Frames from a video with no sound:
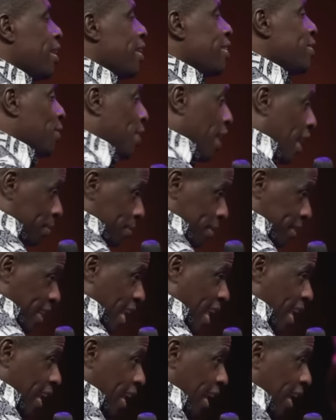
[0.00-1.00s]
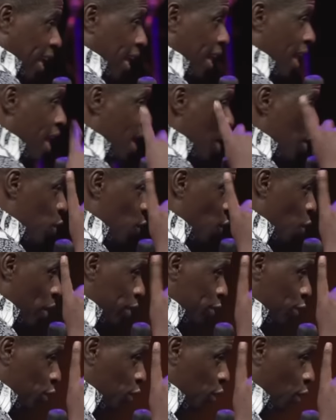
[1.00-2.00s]
So I'm saying
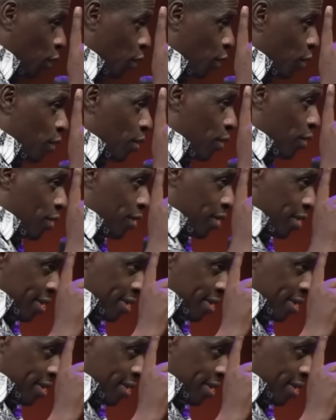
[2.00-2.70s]
restore.